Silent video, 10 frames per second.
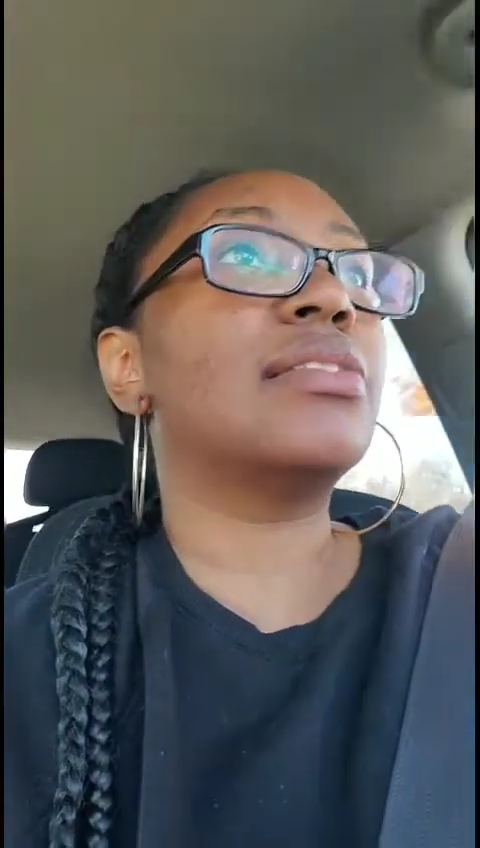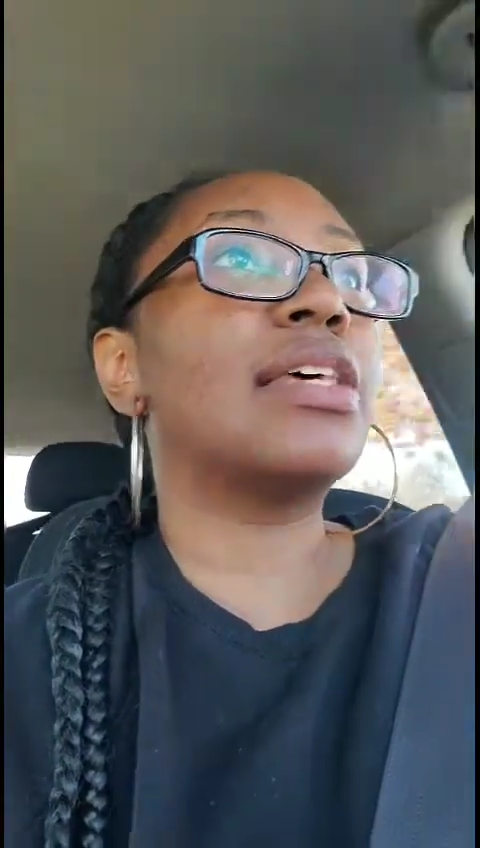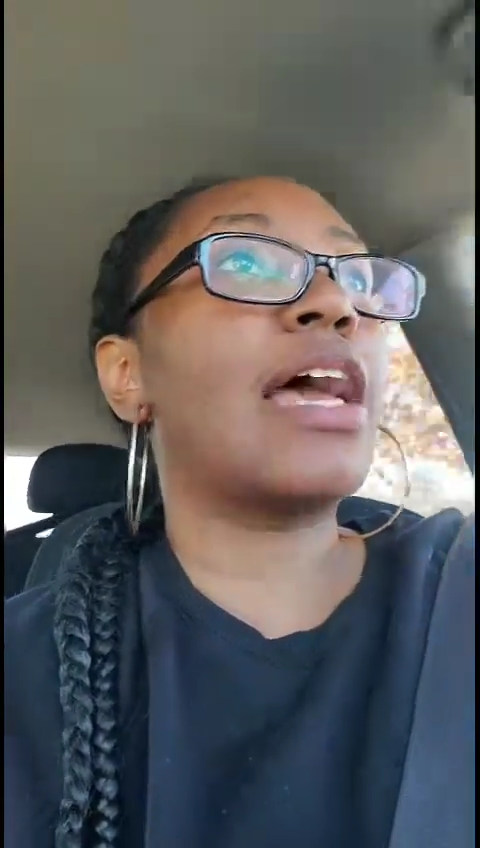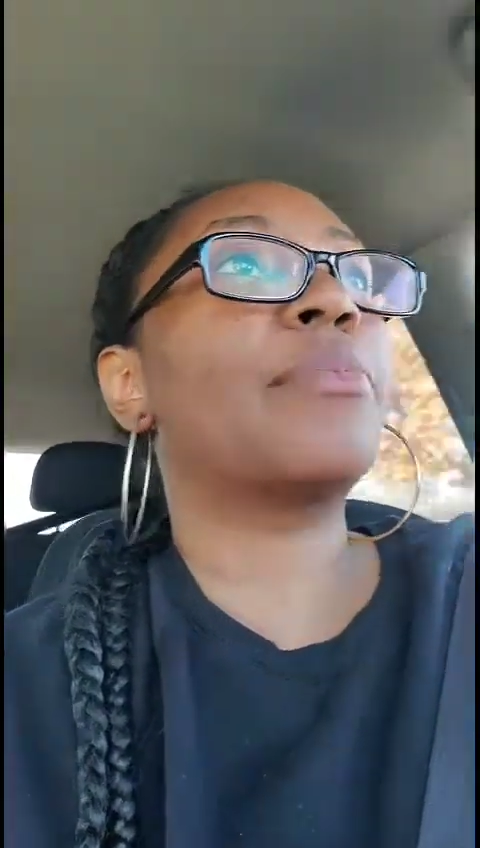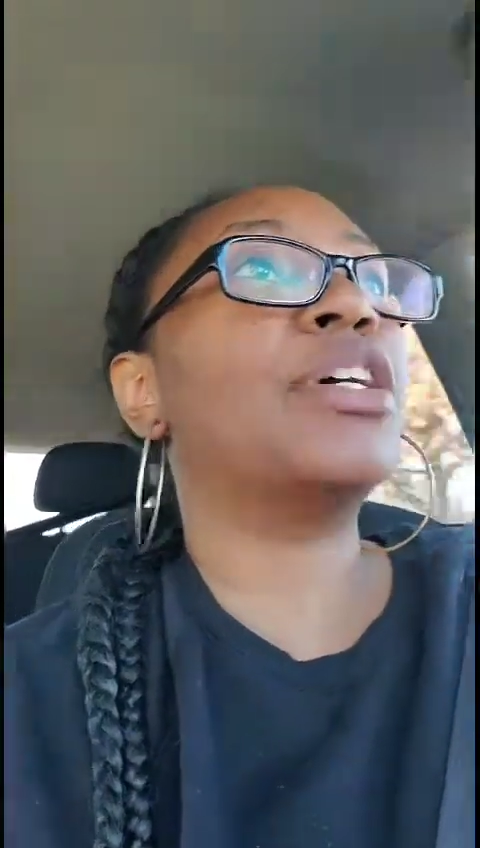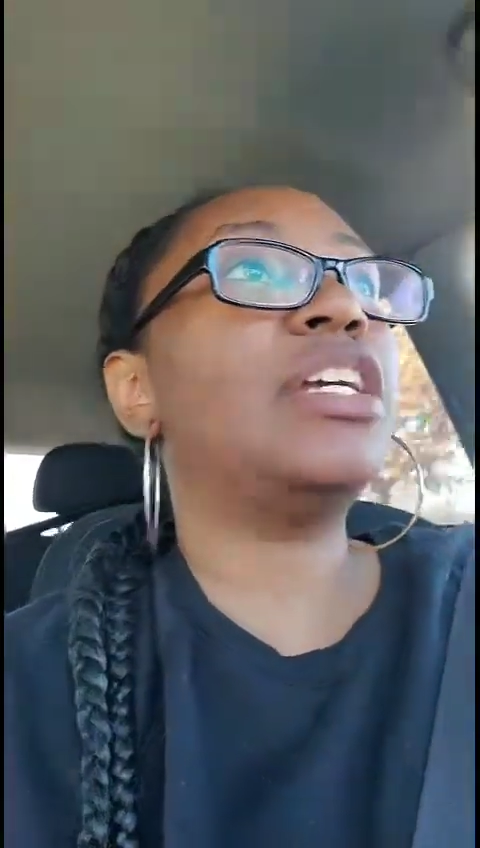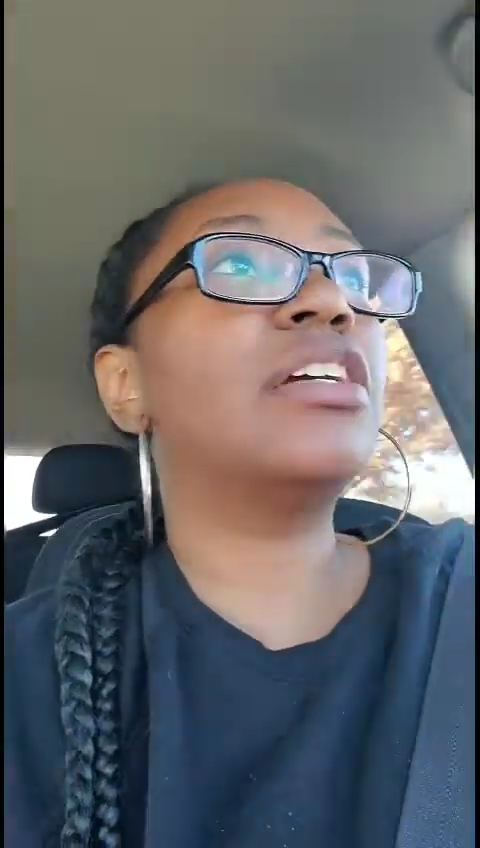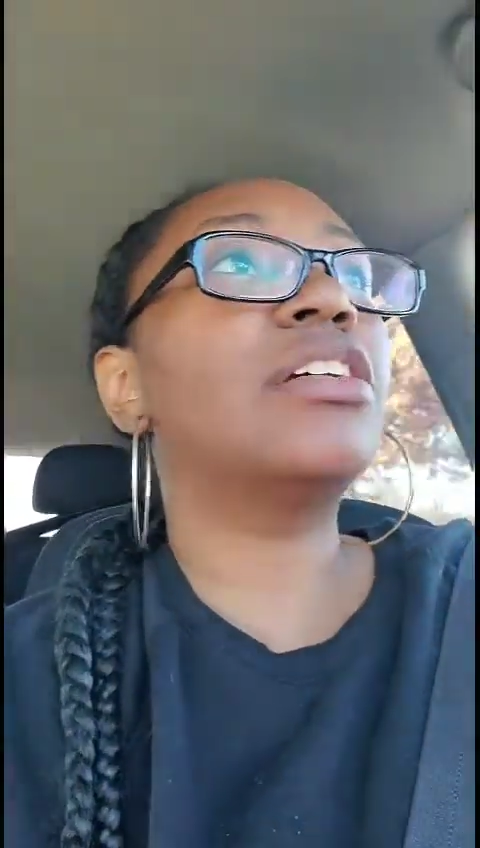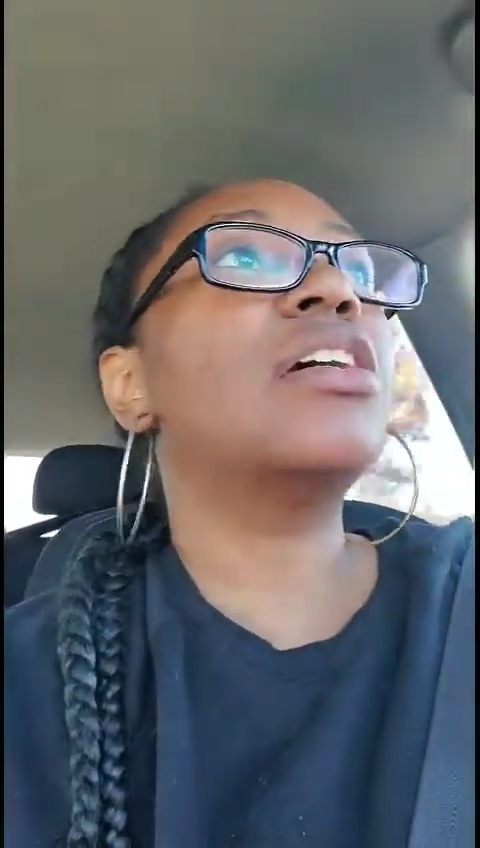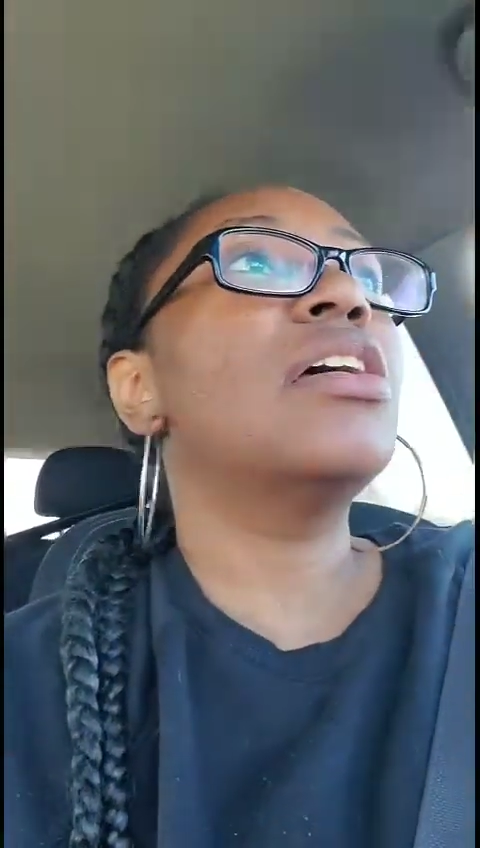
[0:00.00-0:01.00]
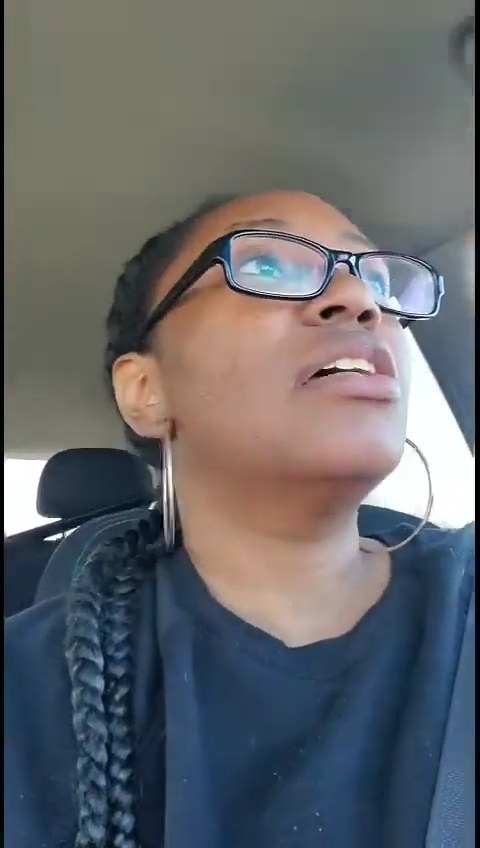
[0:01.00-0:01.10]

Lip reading: timer here.